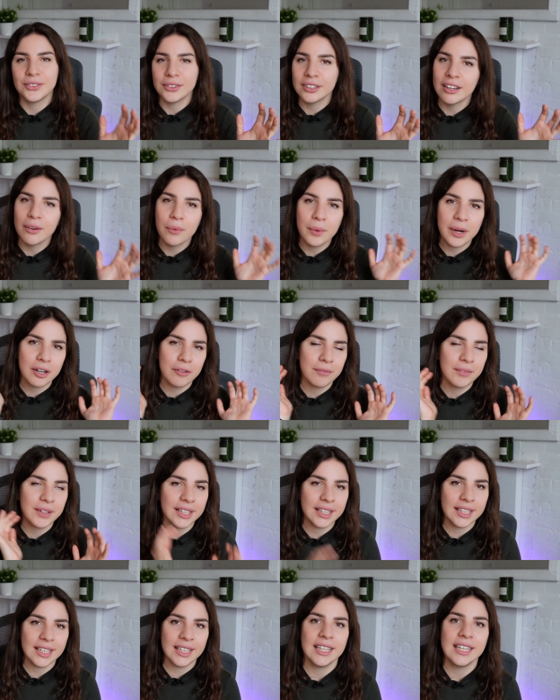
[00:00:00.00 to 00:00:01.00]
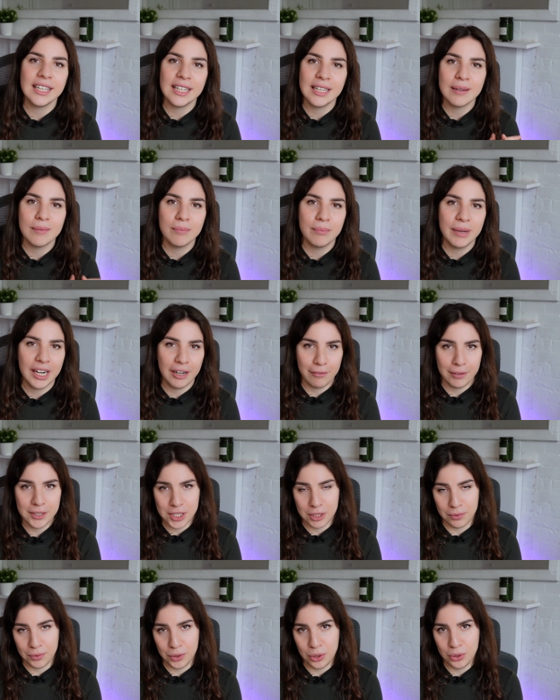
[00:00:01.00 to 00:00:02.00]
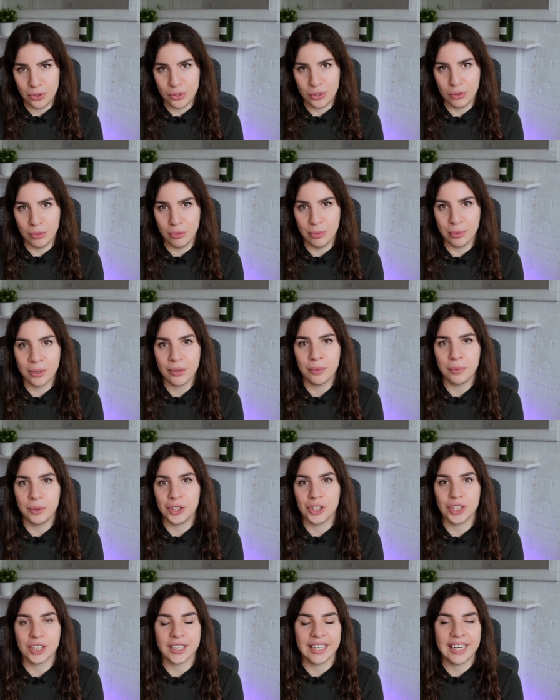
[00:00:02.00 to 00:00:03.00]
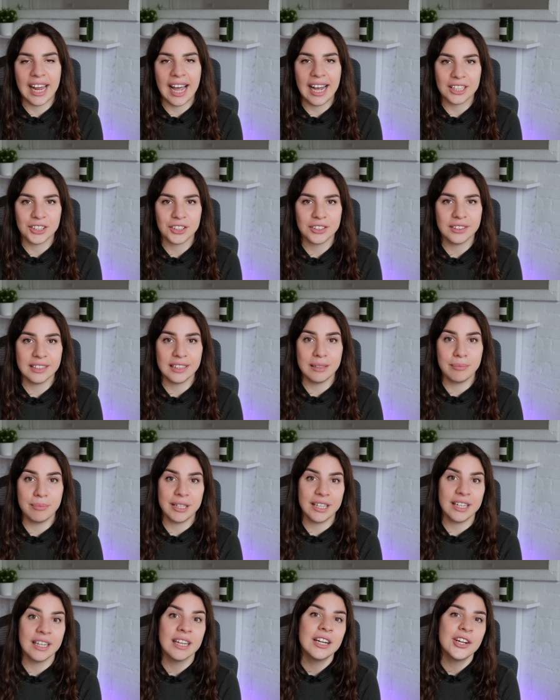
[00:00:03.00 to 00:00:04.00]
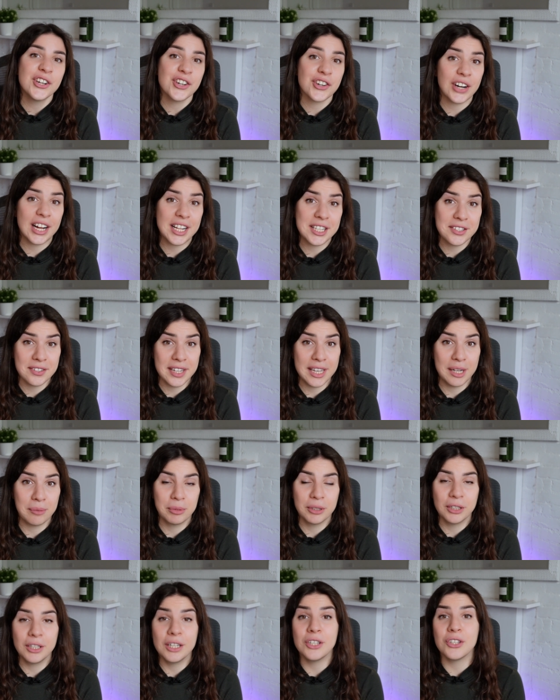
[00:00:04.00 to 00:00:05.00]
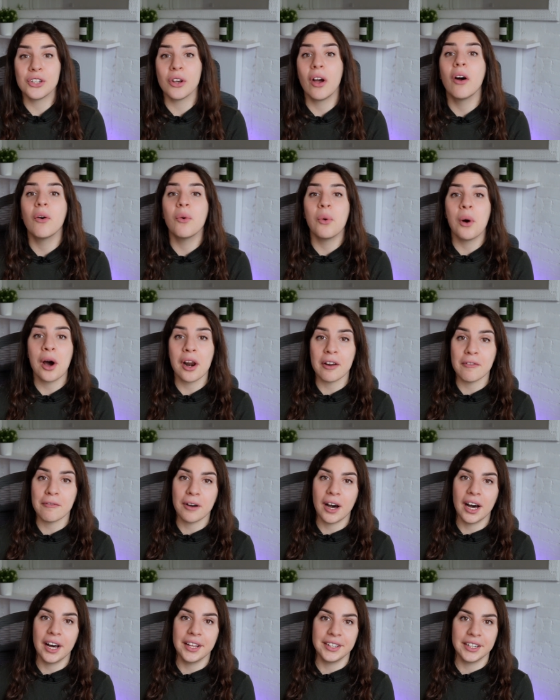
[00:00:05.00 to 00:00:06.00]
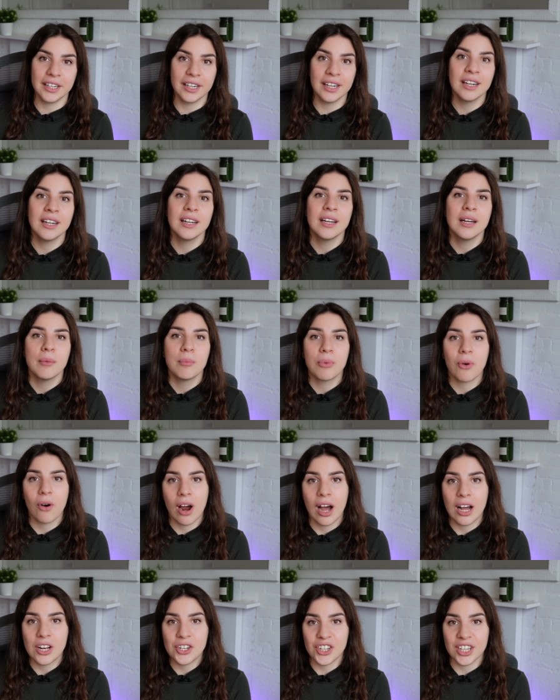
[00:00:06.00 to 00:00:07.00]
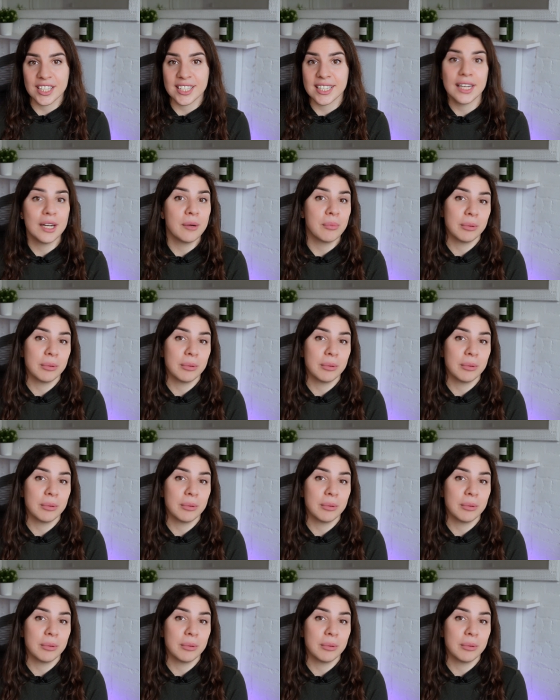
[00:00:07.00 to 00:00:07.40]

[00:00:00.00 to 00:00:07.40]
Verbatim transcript: really one of the key benefits of YouTube, which can actually be translatable into a lot of other projects and